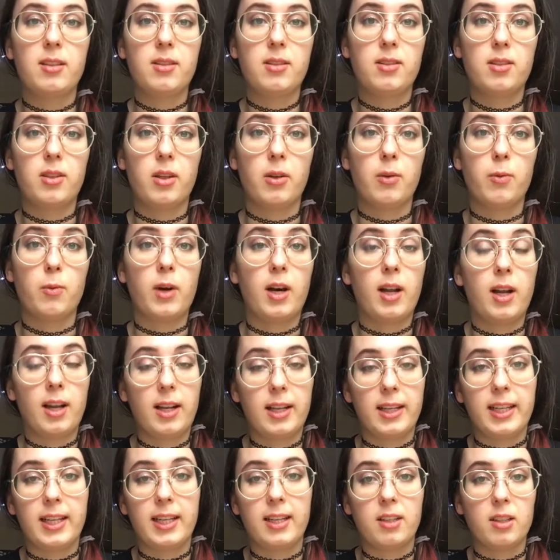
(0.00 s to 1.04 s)
so while
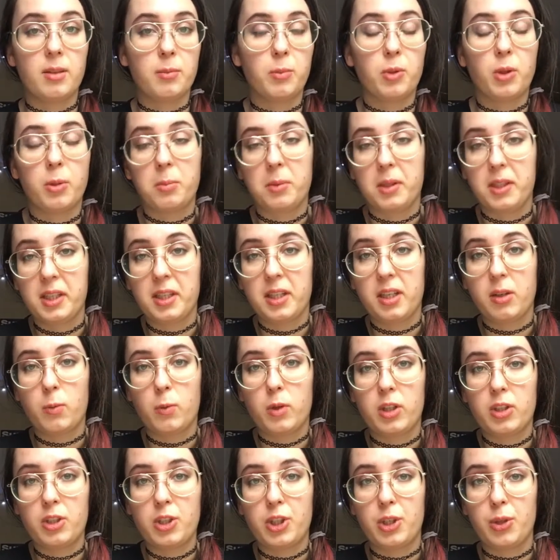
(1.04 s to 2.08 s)
I eat I'm probably gonna
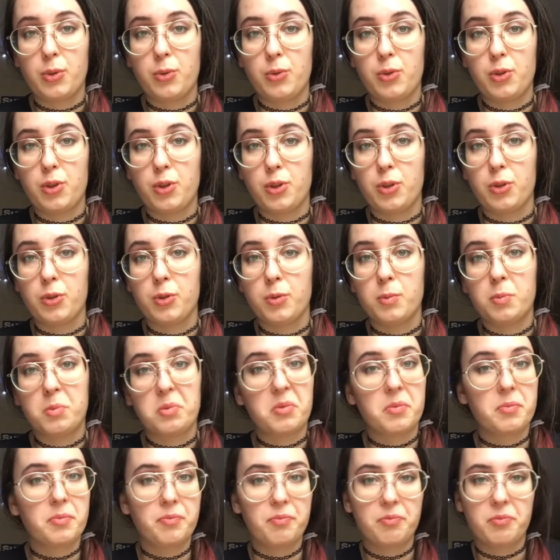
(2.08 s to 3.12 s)
watch YouTube,
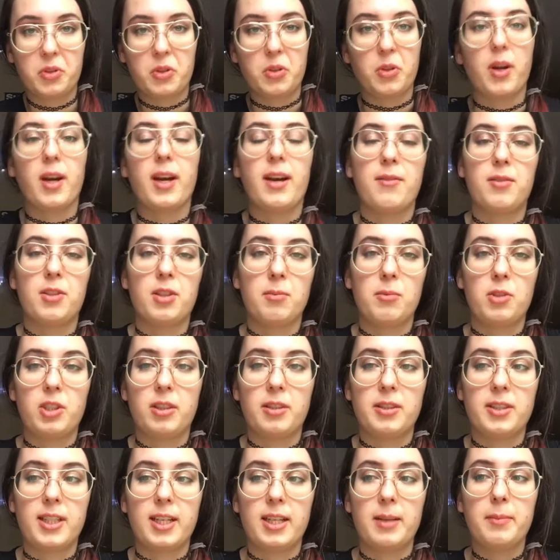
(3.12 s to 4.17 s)
so I have some
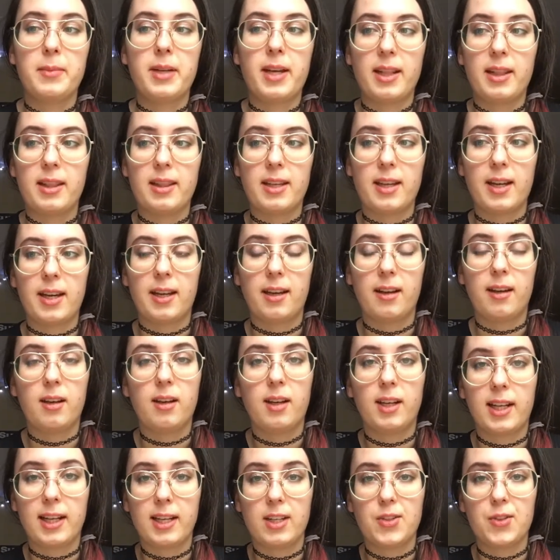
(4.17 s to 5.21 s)
chill time, and then
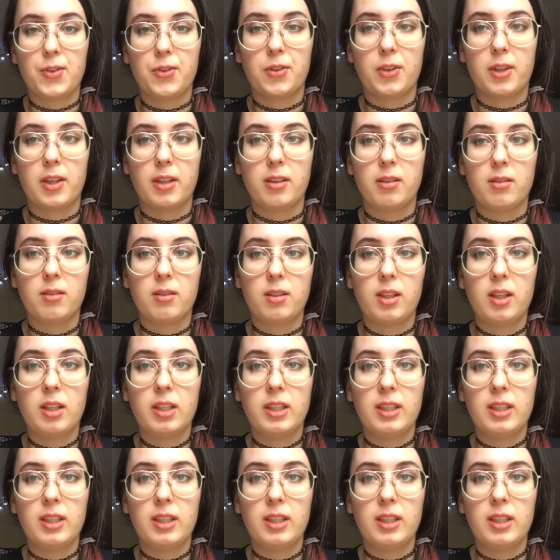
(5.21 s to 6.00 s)
later on,